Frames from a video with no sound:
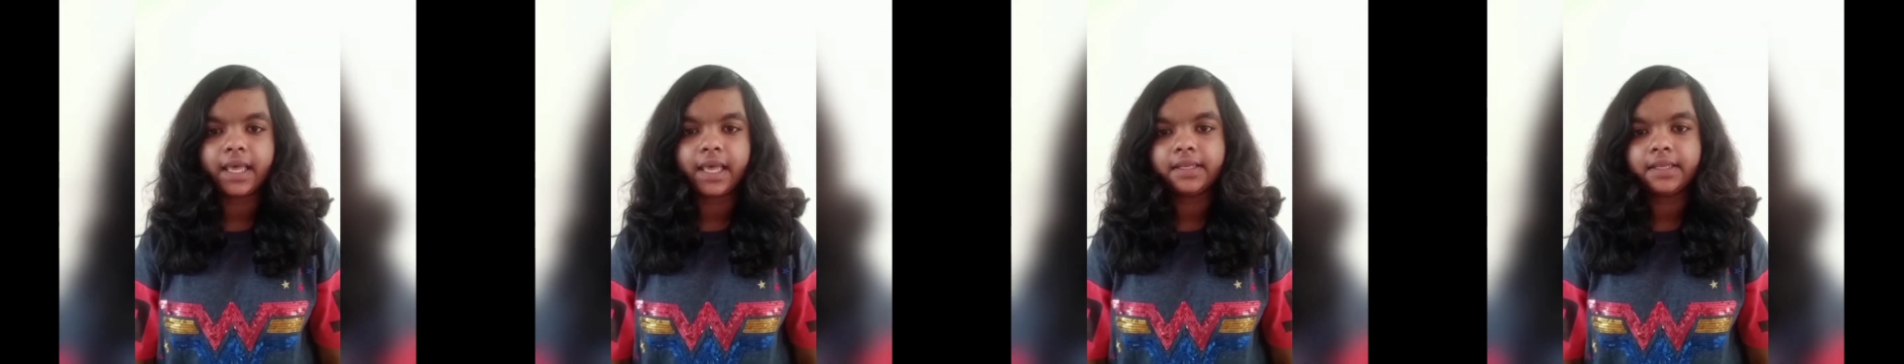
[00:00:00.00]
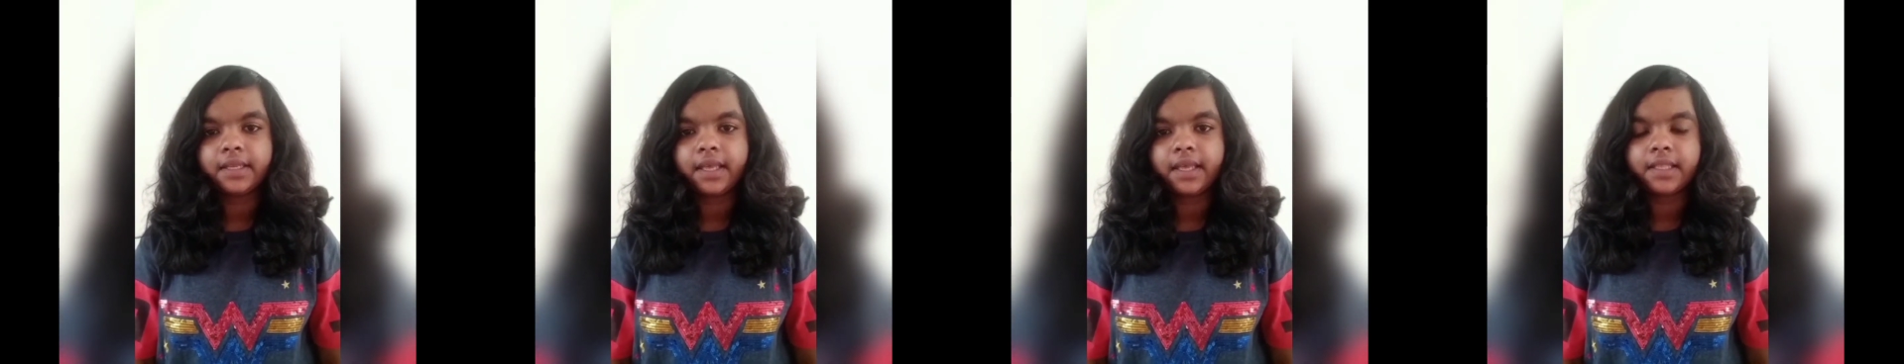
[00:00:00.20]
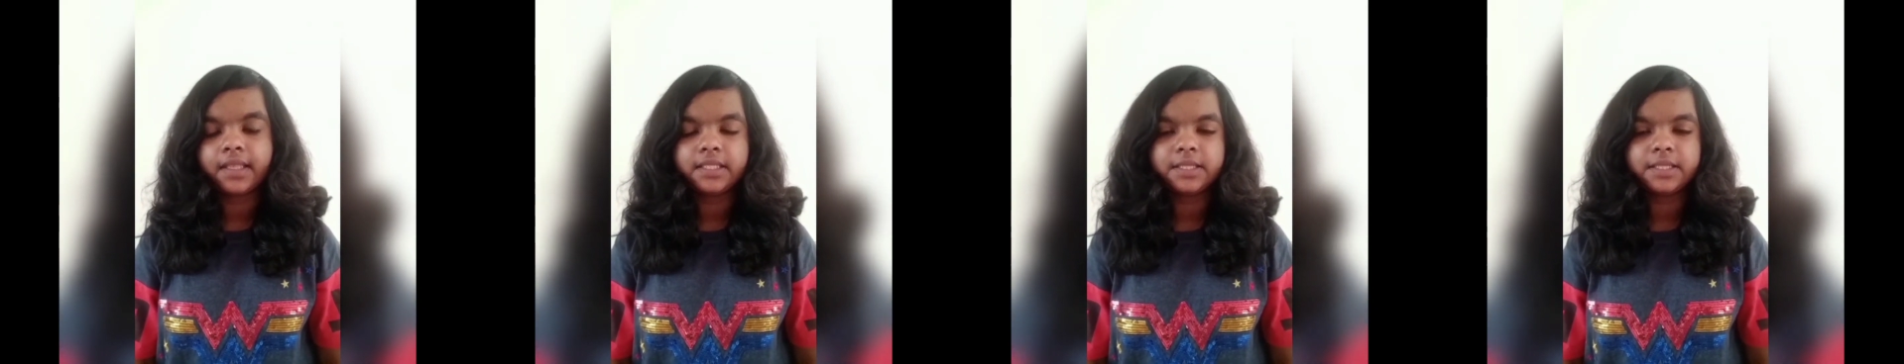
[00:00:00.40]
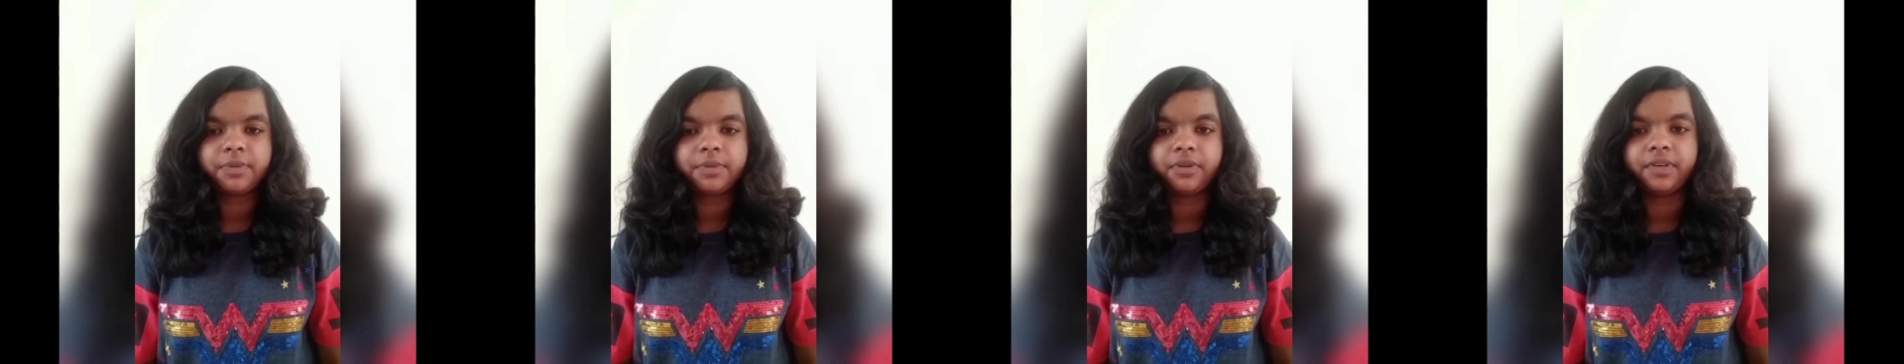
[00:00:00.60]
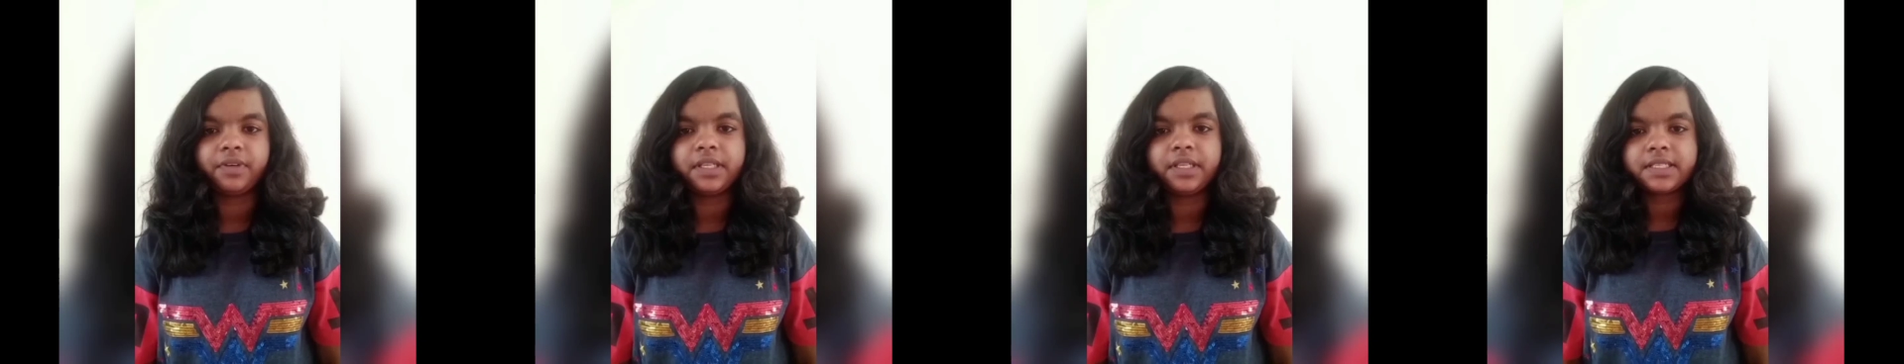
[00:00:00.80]
and hence
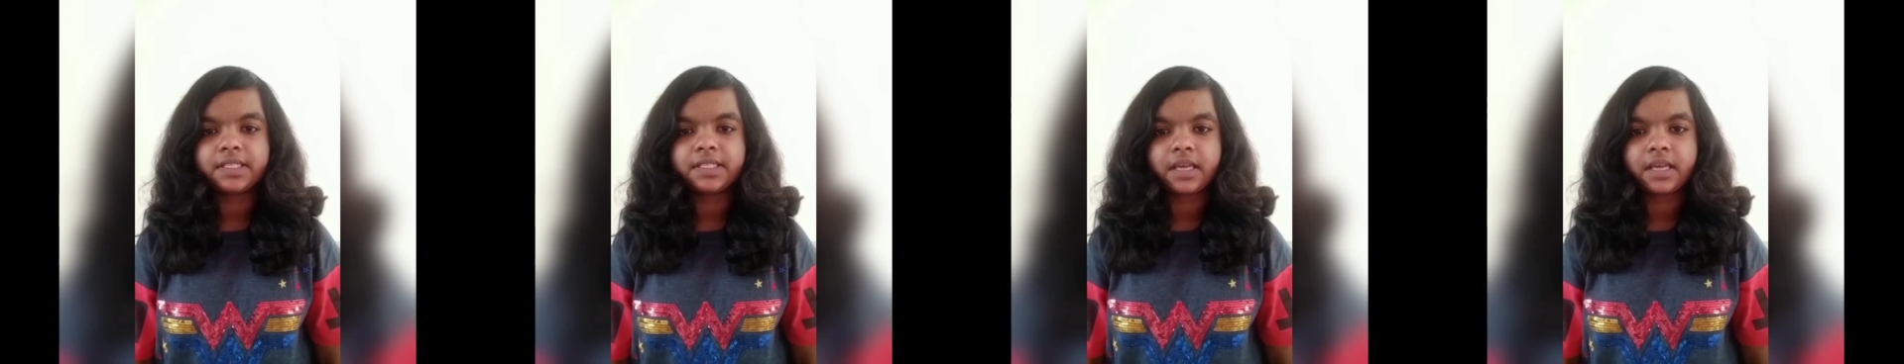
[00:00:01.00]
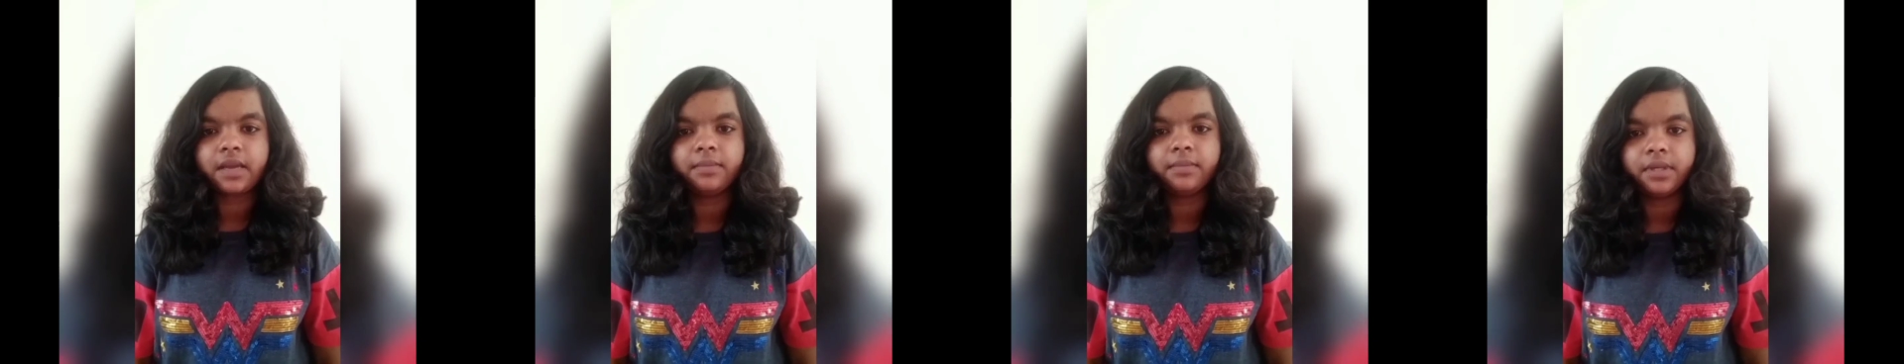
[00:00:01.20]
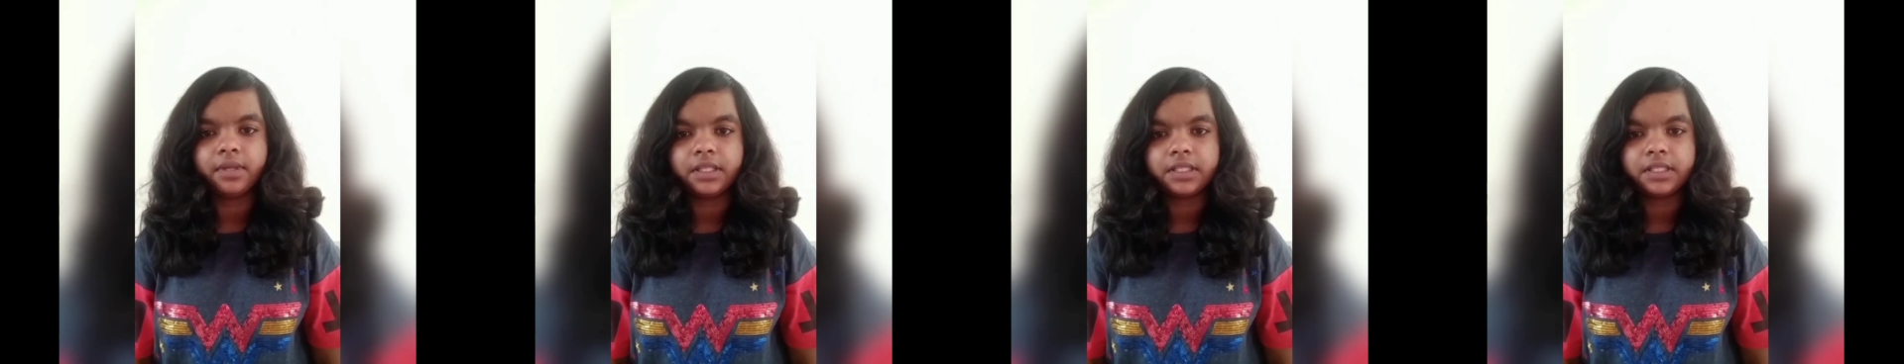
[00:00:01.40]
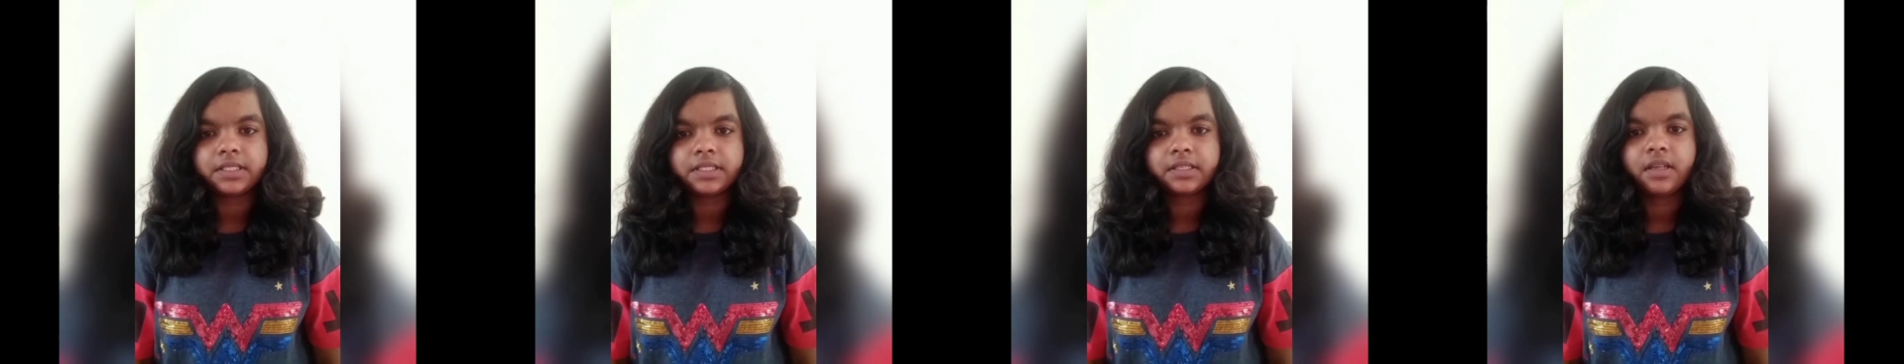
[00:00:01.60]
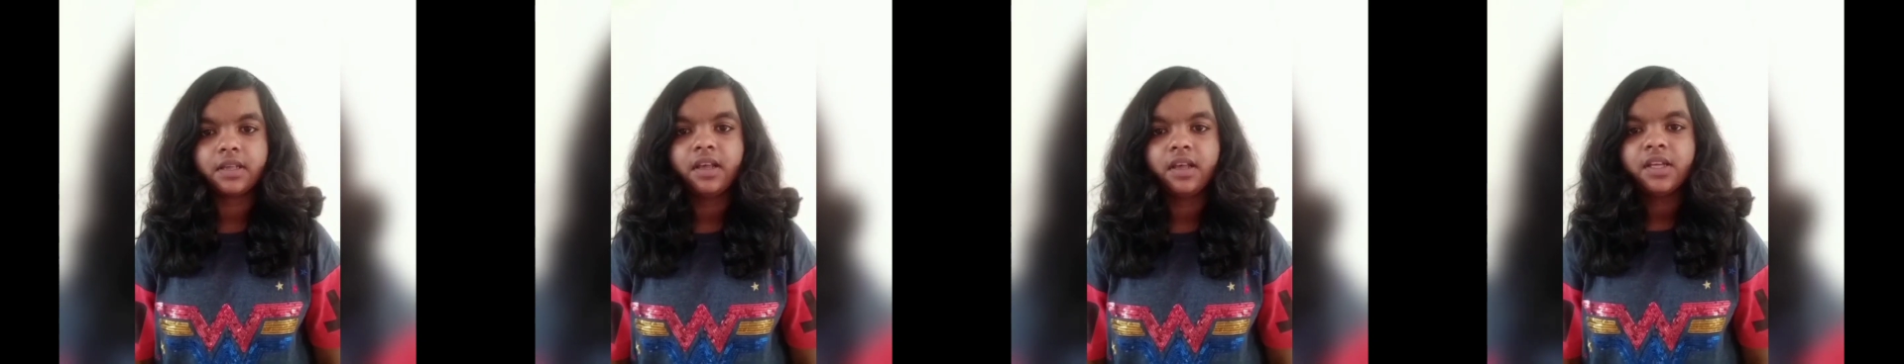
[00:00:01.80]
prevents
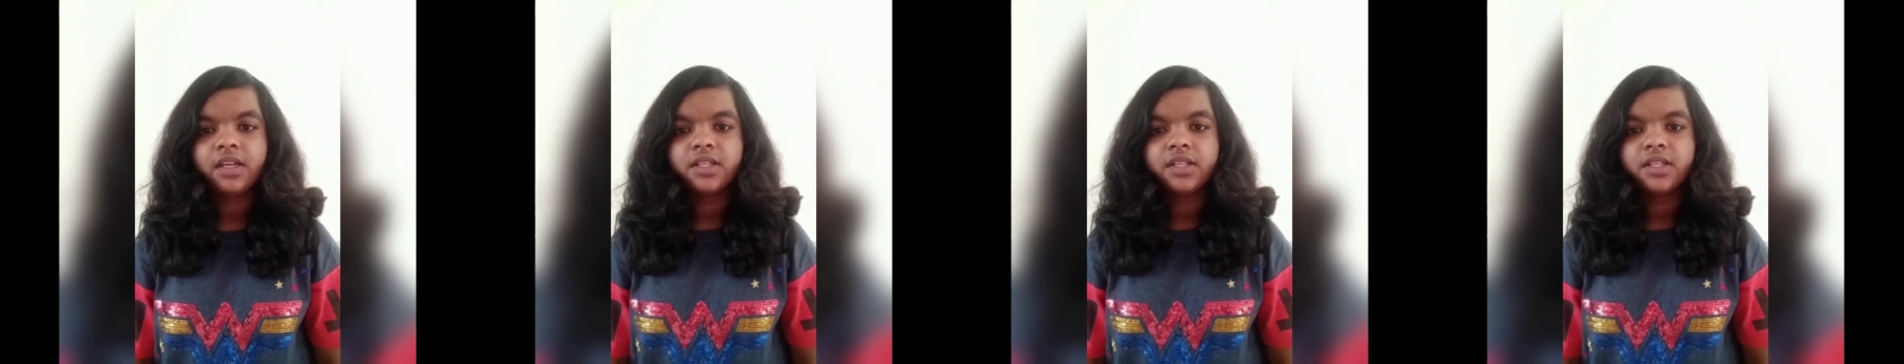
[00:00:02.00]
sunburns.